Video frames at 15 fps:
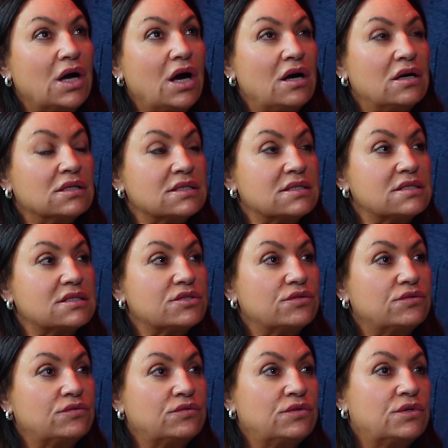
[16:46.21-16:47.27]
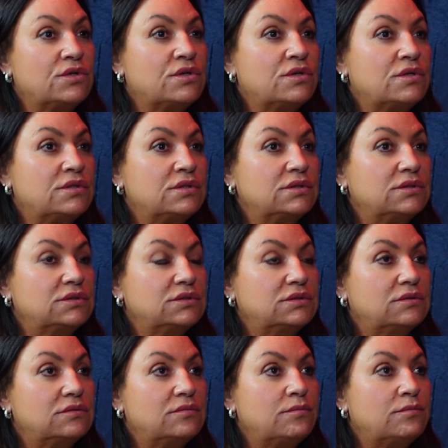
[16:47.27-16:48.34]
honest, raw
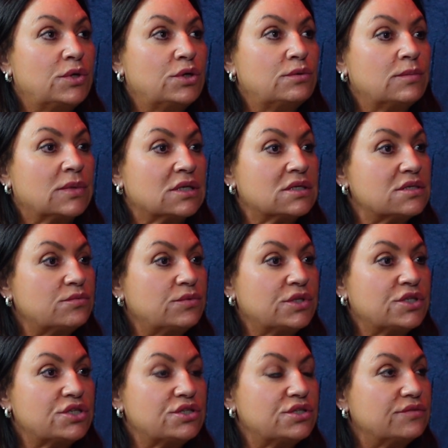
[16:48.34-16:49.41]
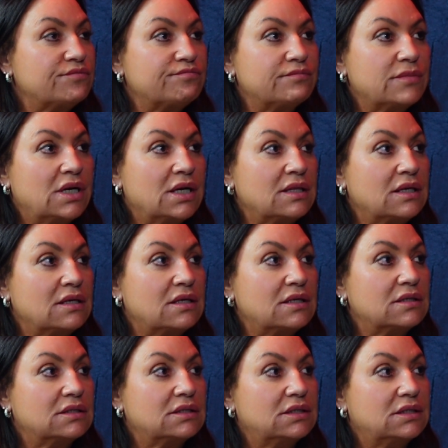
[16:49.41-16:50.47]
moment, which I think
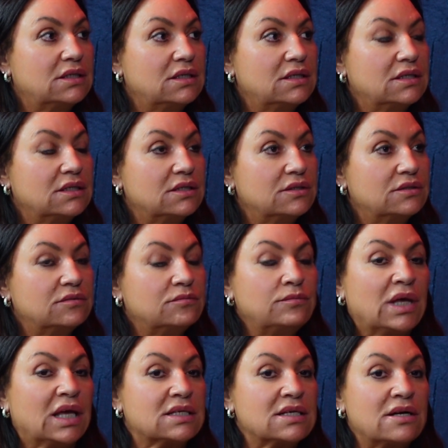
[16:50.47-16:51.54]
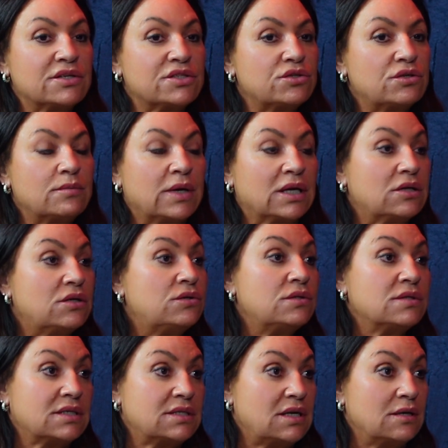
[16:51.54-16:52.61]
me and Dara talk about all
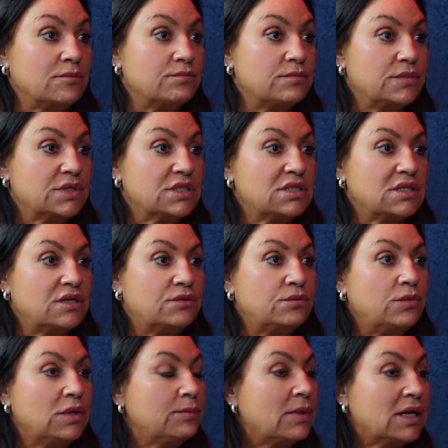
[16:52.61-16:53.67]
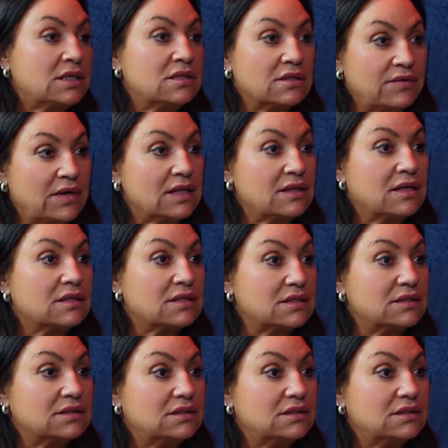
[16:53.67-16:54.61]
the time. So we might not have had that.